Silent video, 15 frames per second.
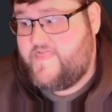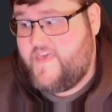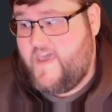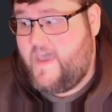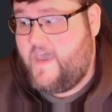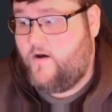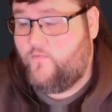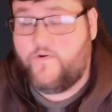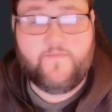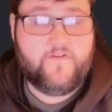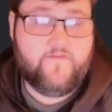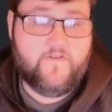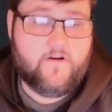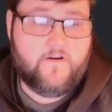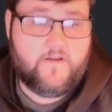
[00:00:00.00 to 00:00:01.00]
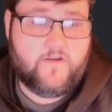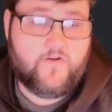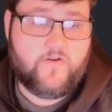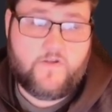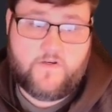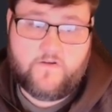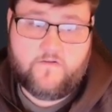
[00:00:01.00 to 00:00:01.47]
That would be very
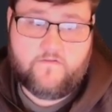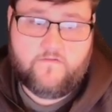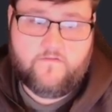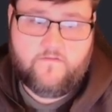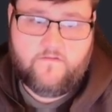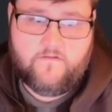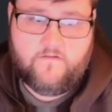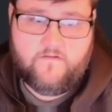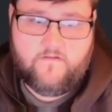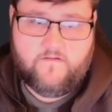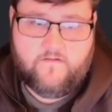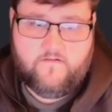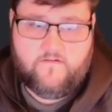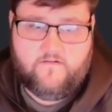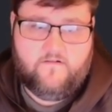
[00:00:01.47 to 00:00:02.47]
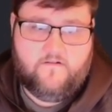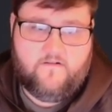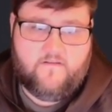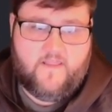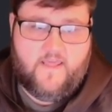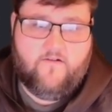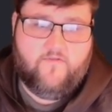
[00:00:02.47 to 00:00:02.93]
good.
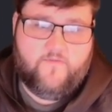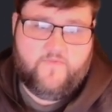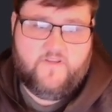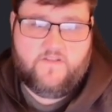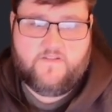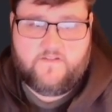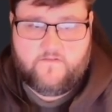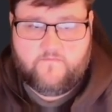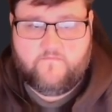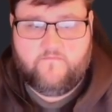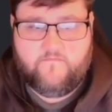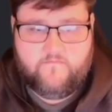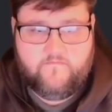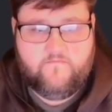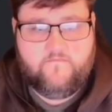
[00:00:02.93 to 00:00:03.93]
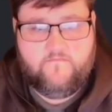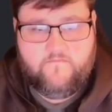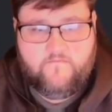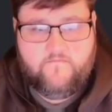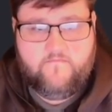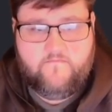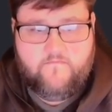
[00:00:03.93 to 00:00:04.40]
That would be some
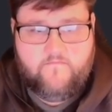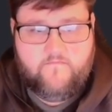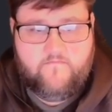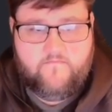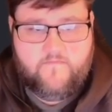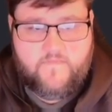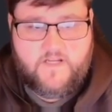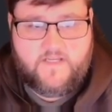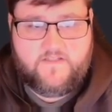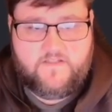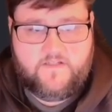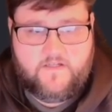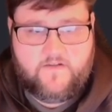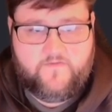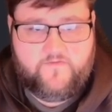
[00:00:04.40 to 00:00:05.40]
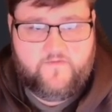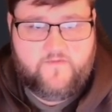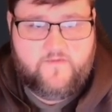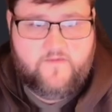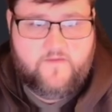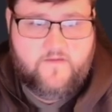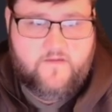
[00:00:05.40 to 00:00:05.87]
nice
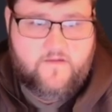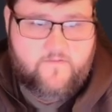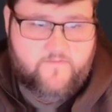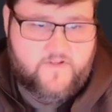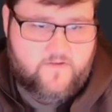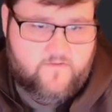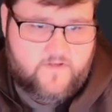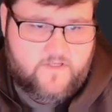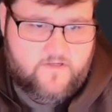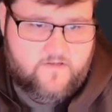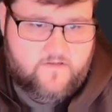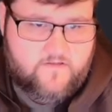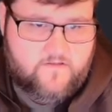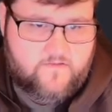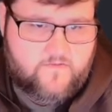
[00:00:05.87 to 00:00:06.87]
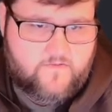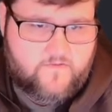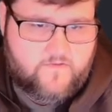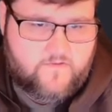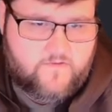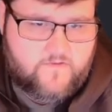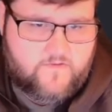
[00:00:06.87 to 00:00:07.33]
stuff. But you can
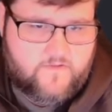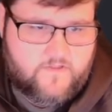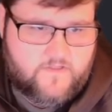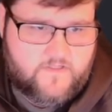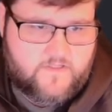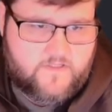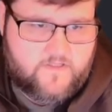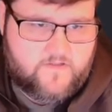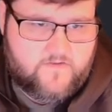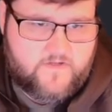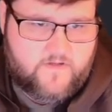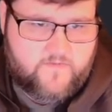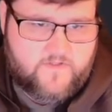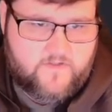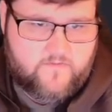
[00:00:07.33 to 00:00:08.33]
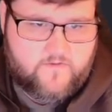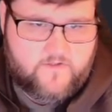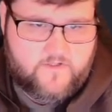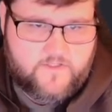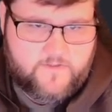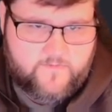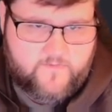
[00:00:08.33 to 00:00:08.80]
target take extra damage equal to your
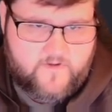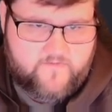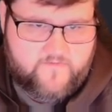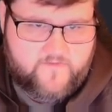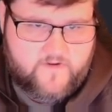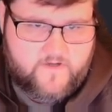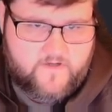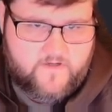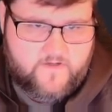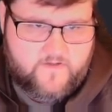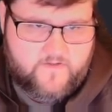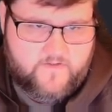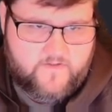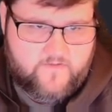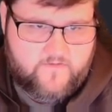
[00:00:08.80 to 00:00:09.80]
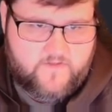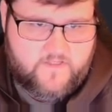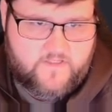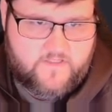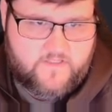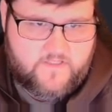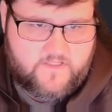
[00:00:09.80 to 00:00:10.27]
charisma modifier. You can do
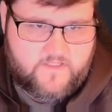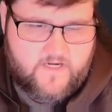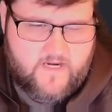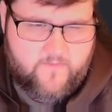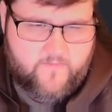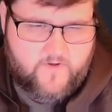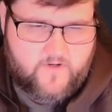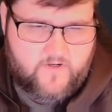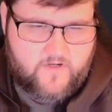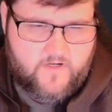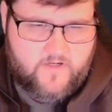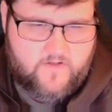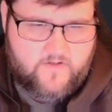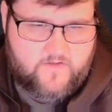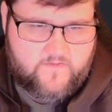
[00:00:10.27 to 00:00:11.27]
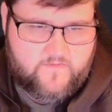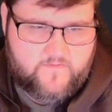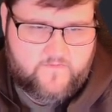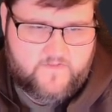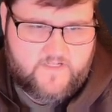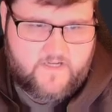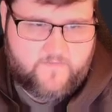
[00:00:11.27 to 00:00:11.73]
these things a number
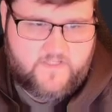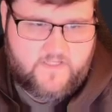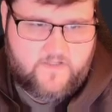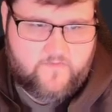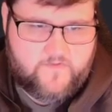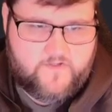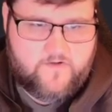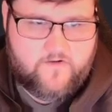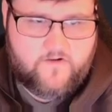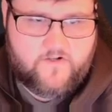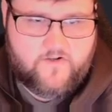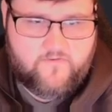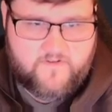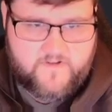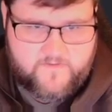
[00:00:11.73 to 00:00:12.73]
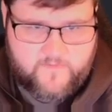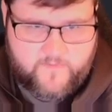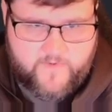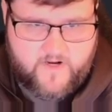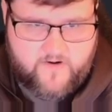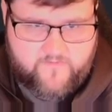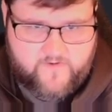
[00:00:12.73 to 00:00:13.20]
of times equal to your charisma
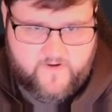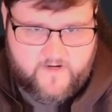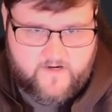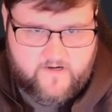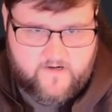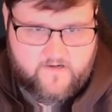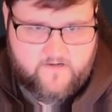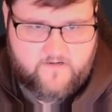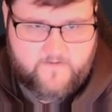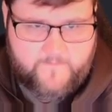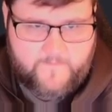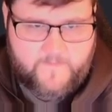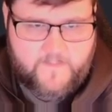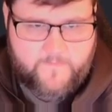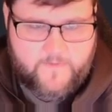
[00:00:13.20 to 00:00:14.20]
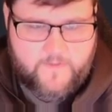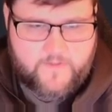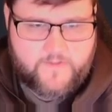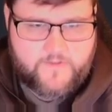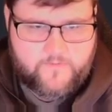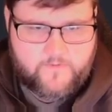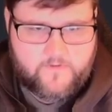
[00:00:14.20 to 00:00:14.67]
modifier per
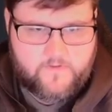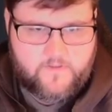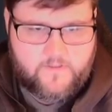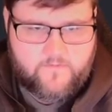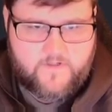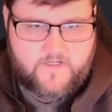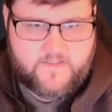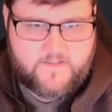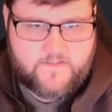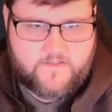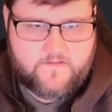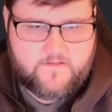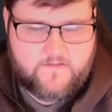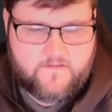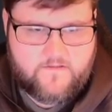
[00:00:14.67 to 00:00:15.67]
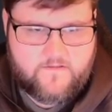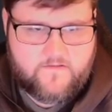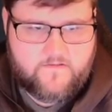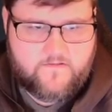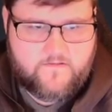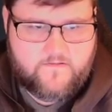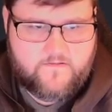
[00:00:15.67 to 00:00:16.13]
short or long rest.
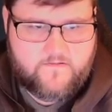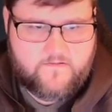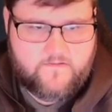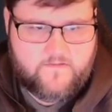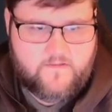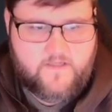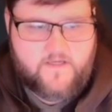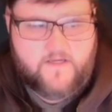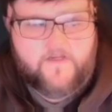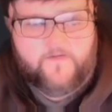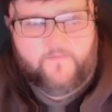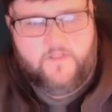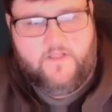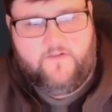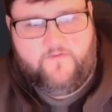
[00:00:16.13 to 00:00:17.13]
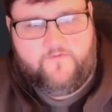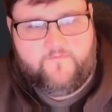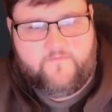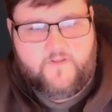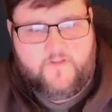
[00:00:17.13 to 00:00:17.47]
Okay. Bluff.